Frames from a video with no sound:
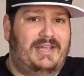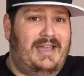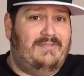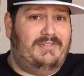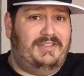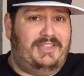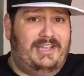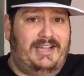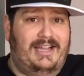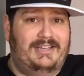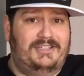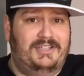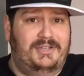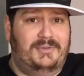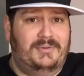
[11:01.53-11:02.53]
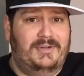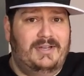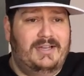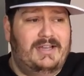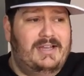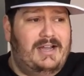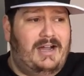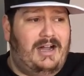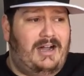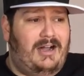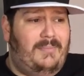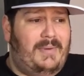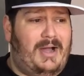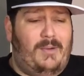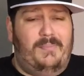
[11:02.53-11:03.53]
everything I do.
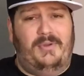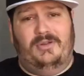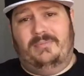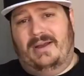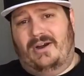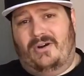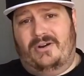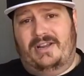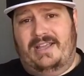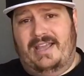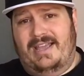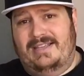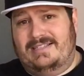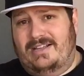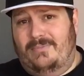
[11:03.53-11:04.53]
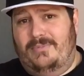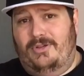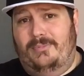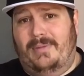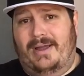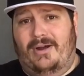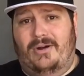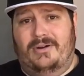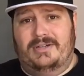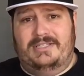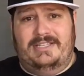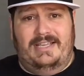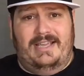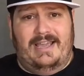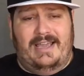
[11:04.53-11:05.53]
Um, I'll build my RDAs, I'll build my
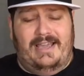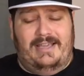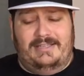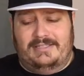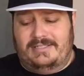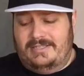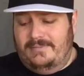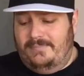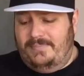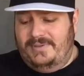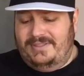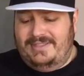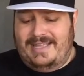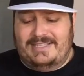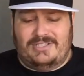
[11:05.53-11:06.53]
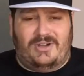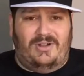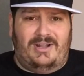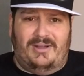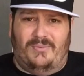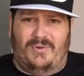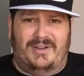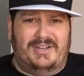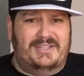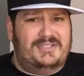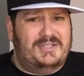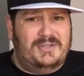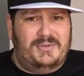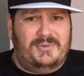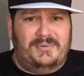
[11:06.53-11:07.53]
RTAs, but that's all I want
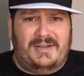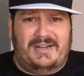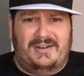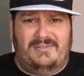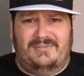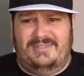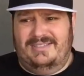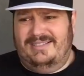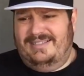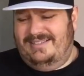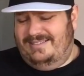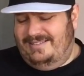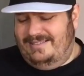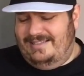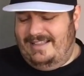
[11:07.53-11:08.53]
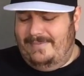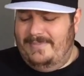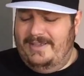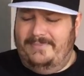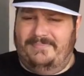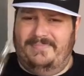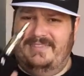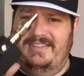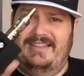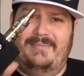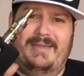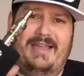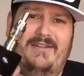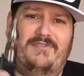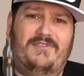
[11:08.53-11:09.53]
to do. I don't let me let
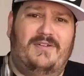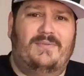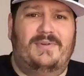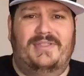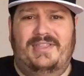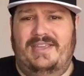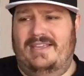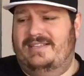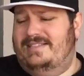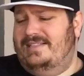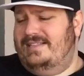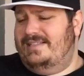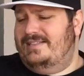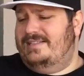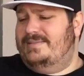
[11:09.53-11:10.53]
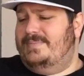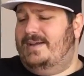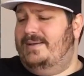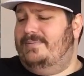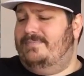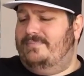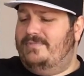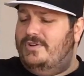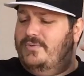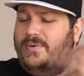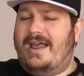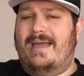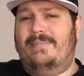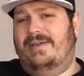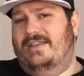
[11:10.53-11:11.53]
me have fun with these. This is my
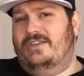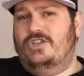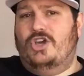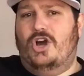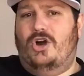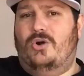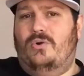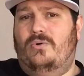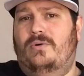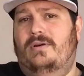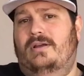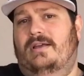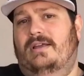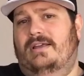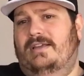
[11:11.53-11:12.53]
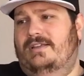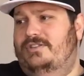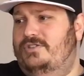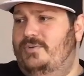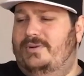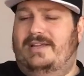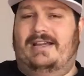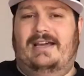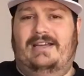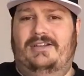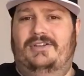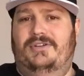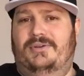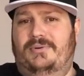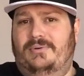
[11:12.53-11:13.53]
grab it and go, do what I gotta
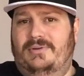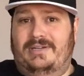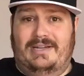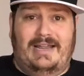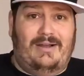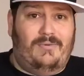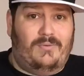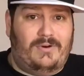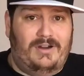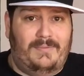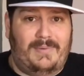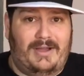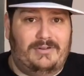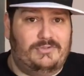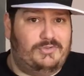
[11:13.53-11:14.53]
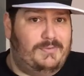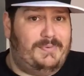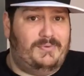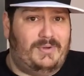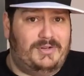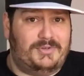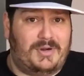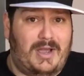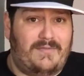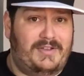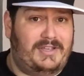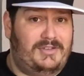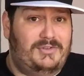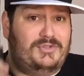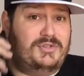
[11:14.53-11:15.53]
do, not worry about dripping while driving.
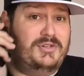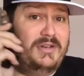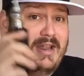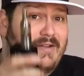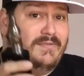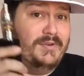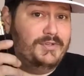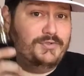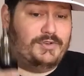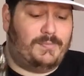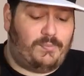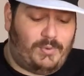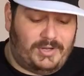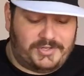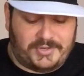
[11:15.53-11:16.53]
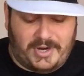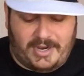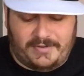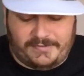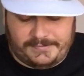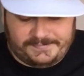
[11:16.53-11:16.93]
You should never drip while driving.